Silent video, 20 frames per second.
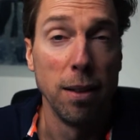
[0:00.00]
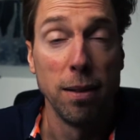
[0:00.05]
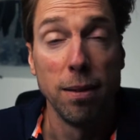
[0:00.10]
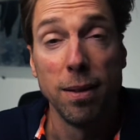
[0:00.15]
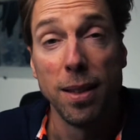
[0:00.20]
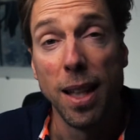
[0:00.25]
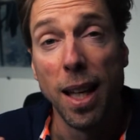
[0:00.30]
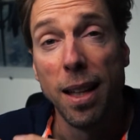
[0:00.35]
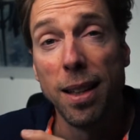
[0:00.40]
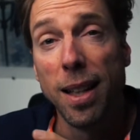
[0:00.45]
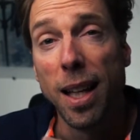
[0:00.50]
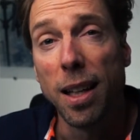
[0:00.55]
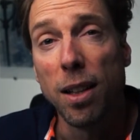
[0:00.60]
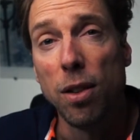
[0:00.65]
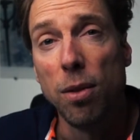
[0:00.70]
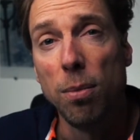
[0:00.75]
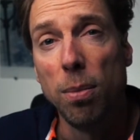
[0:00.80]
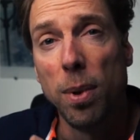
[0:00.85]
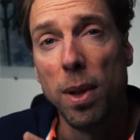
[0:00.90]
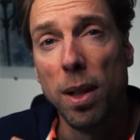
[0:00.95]
That
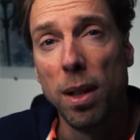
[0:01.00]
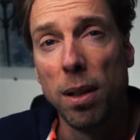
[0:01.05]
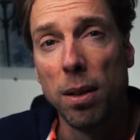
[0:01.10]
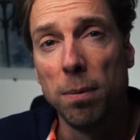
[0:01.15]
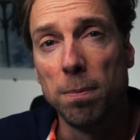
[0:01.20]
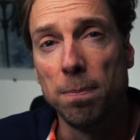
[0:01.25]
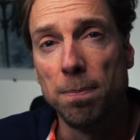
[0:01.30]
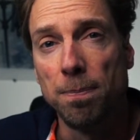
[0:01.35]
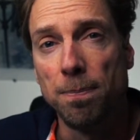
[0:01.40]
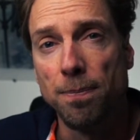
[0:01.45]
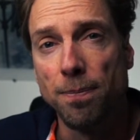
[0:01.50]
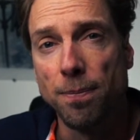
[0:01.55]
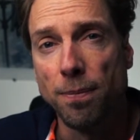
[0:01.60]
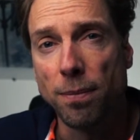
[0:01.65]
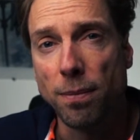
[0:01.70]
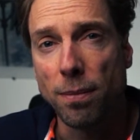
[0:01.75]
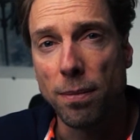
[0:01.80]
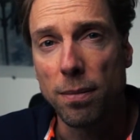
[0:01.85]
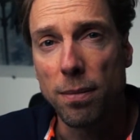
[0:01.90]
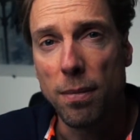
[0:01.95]
could be
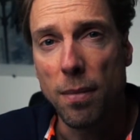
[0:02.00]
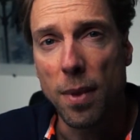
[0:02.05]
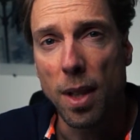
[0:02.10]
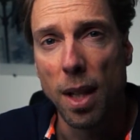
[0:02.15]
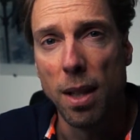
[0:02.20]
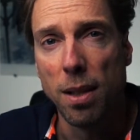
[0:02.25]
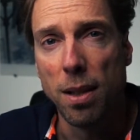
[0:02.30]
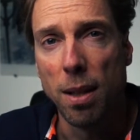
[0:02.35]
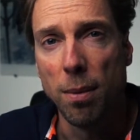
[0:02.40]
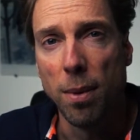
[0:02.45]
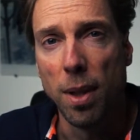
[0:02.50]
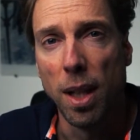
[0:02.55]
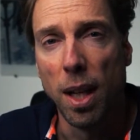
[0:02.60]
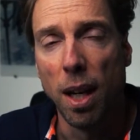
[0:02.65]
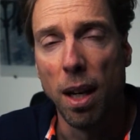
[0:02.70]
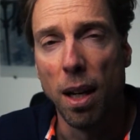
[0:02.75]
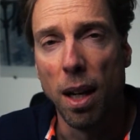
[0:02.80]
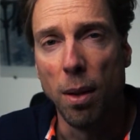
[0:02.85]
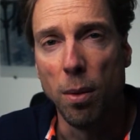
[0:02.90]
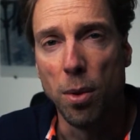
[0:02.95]
something
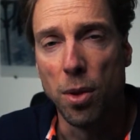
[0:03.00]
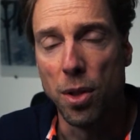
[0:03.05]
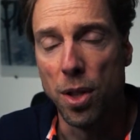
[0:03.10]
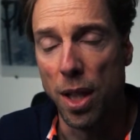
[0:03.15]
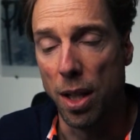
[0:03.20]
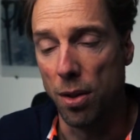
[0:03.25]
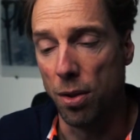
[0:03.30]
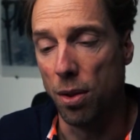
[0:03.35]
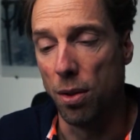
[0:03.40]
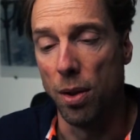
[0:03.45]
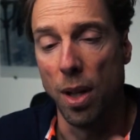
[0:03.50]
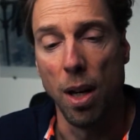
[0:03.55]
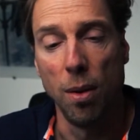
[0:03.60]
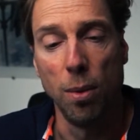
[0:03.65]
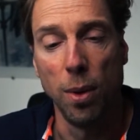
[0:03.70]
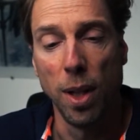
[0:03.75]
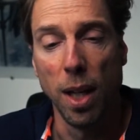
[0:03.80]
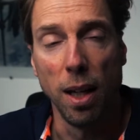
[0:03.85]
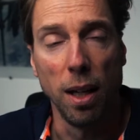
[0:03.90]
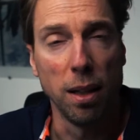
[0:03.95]
that I would suggest. So now we
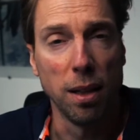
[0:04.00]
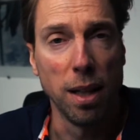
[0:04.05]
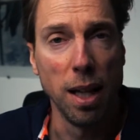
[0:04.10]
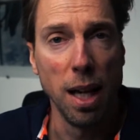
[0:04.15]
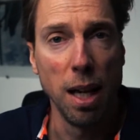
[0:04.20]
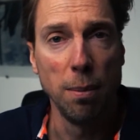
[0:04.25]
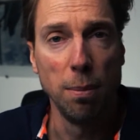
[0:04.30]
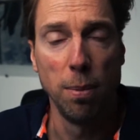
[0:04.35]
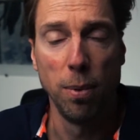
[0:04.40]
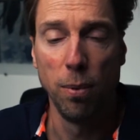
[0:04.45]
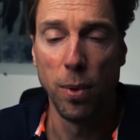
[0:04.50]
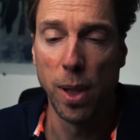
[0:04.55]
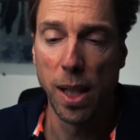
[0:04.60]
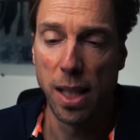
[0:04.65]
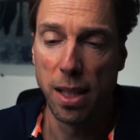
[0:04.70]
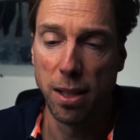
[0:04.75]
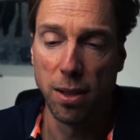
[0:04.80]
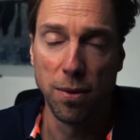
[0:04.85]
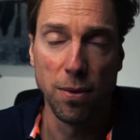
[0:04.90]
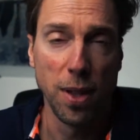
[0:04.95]
got a cap, we
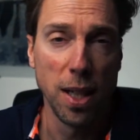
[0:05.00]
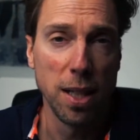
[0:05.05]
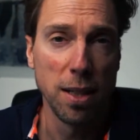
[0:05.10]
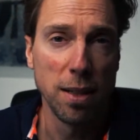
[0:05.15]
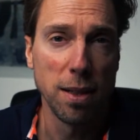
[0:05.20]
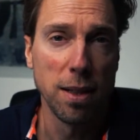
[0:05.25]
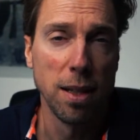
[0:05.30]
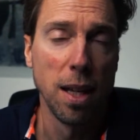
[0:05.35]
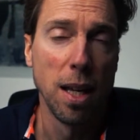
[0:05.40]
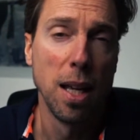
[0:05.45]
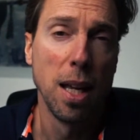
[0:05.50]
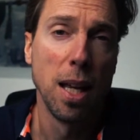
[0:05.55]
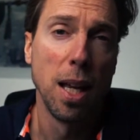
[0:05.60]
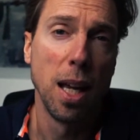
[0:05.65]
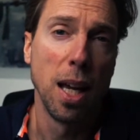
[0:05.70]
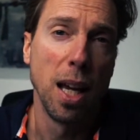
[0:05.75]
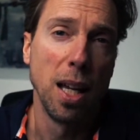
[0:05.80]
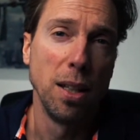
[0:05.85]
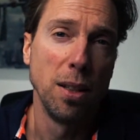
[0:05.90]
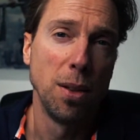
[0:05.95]
got this vest,
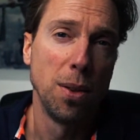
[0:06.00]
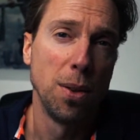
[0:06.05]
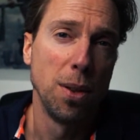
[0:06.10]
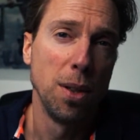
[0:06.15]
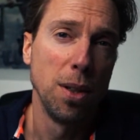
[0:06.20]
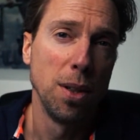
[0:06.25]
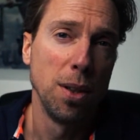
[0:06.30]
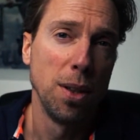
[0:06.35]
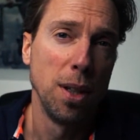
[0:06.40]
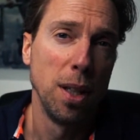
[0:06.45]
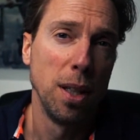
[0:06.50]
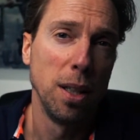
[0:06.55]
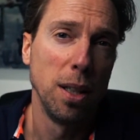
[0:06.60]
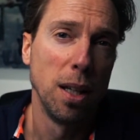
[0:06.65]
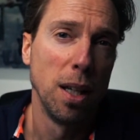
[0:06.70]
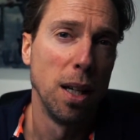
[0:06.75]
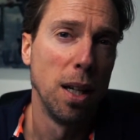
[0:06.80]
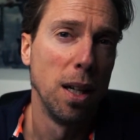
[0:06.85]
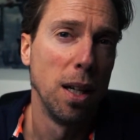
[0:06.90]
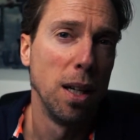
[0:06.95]
and the third thing
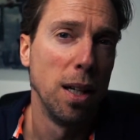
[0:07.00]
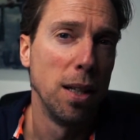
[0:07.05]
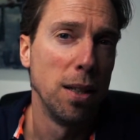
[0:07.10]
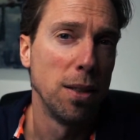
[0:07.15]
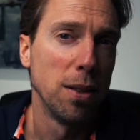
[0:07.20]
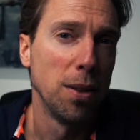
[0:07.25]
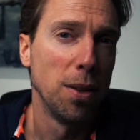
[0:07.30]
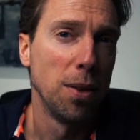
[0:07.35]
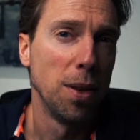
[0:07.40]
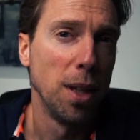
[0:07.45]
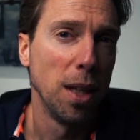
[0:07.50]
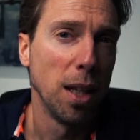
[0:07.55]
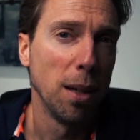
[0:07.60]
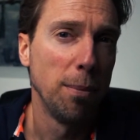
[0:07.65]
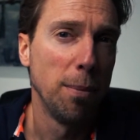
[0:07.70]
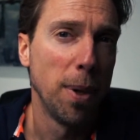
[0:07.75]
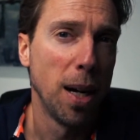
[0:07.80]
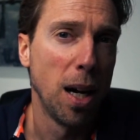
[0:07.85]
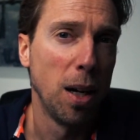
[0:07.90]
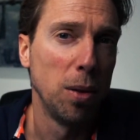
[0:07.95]
is to think
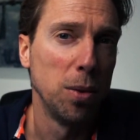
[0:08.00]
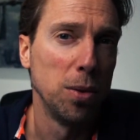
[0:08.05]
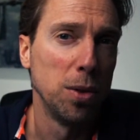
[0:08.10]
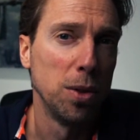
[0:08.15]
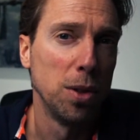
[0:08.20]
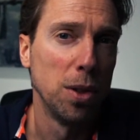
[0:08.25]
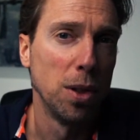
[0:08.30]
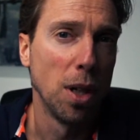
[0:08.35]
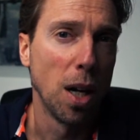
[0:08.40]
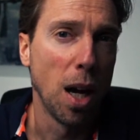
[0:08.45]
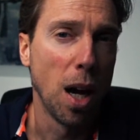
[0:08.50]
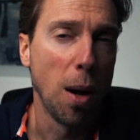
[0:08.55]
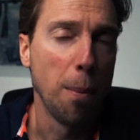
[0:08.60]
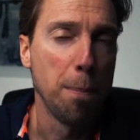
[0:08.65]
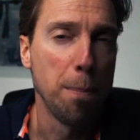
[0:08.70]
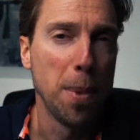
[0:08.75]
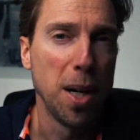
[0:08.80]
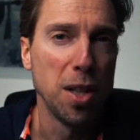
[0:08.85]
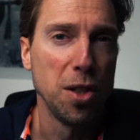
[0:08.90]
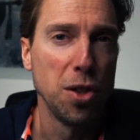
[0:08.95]
about how
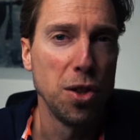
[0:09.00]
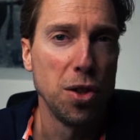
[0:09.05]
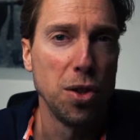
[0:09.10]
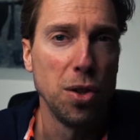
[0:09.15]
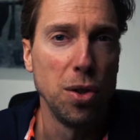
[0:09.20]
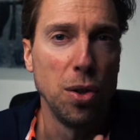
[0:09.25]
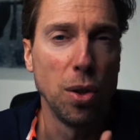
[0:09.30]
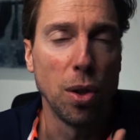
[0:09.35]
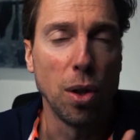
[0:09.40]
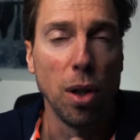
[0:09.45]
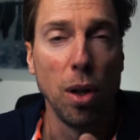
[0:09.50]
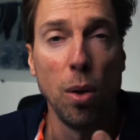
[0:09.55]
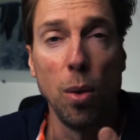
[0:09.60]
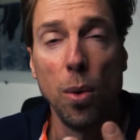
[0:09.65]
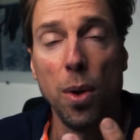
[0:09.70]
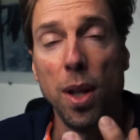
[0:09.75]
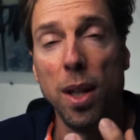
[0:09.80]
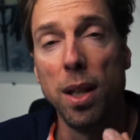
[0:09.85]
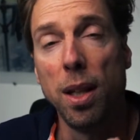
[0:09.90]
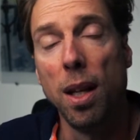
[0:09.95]
much your
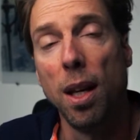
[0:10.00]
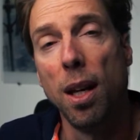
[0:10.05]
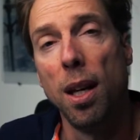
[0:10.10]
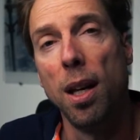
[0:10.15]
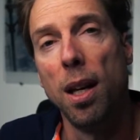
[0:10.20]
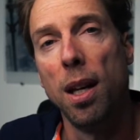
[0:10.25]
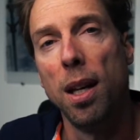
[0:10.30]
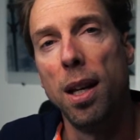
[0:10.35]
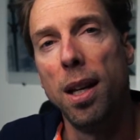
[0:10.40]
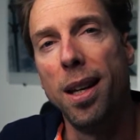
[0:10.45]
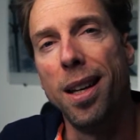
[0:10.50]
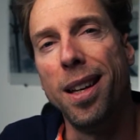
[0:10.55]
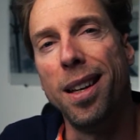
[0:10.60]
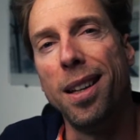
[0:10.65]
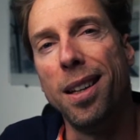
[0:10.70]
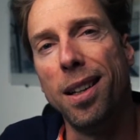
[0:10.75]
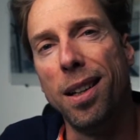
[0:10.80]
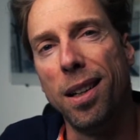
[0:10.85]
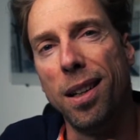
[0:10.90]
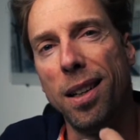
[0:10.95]
clothing
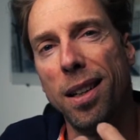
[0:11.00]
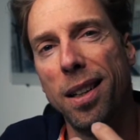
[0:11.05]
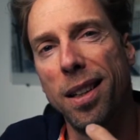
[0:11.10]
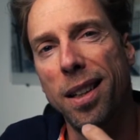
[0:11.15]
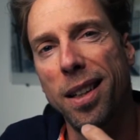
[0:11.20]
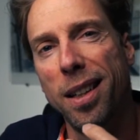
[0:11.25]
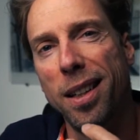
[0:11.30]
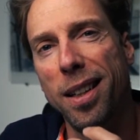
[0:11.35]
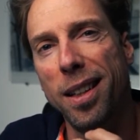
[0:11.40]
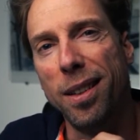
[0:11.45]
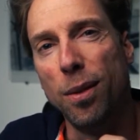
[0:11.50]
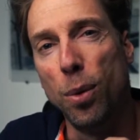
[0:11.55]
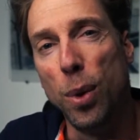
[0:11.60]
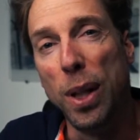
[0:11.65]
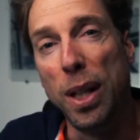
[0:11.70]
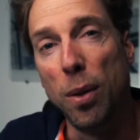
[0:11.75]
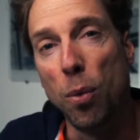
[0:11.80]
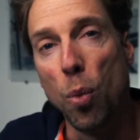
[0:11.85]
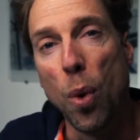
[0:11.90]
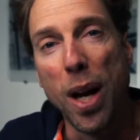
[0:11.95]
it
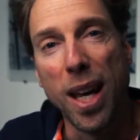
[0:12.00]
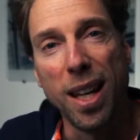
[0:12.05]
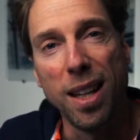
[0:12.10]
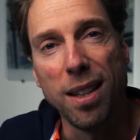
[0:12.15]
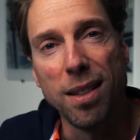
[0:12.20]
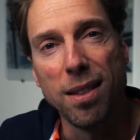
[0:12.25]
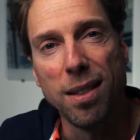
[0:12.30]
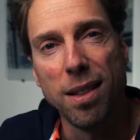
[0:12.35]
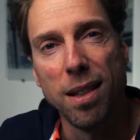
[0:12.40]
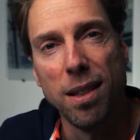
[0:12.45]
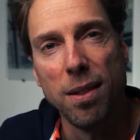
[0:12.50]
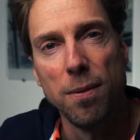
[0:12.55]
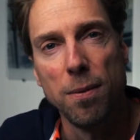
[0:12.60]
really weighs.